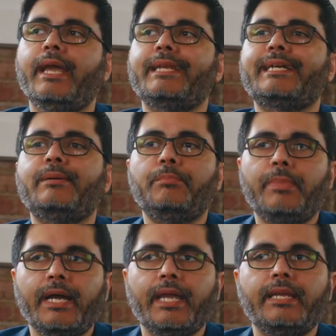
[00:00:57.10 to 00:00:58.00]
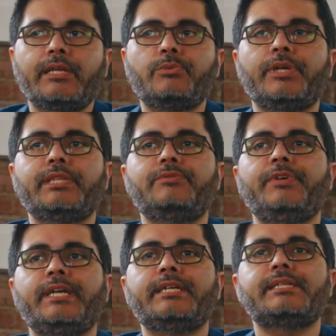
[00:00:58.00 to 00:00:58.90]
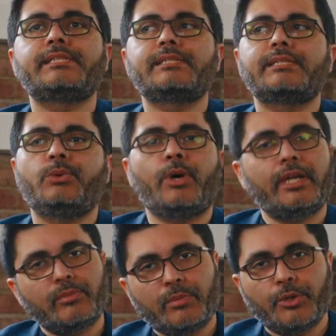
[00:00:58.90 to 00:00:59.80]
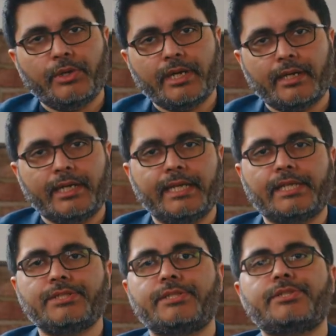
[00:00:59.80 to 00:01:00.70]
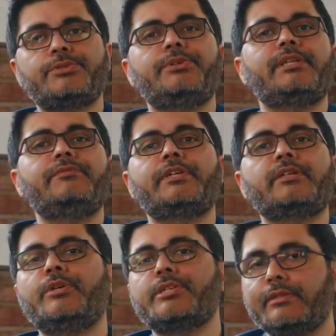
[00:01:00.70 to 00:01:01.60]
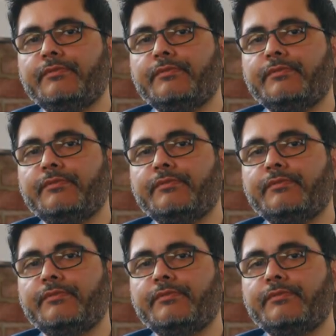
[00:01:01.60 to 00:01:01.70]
and combine it with various quantum computing architectures to deliver commercial